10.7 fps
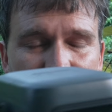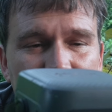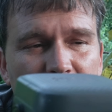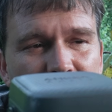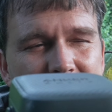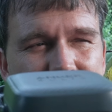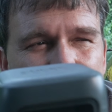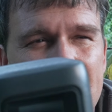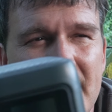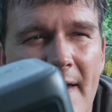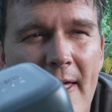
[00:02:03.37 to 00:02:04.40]
I could only see
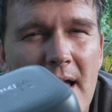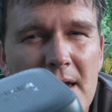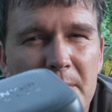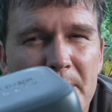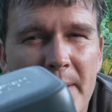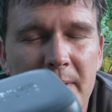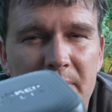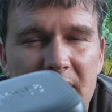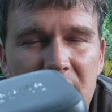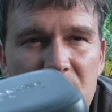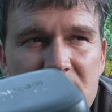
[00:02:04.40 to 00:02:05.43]
it maybe
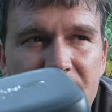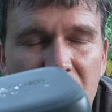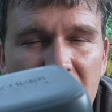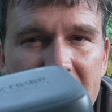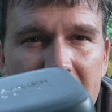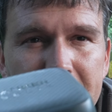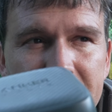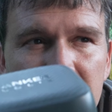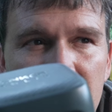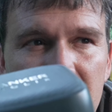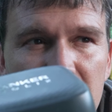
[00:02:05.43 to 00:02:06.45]
being useful if
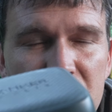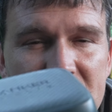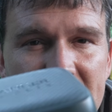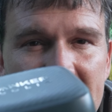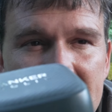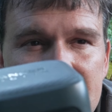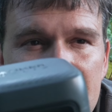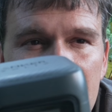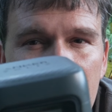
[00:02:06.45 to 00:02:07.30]
you're using it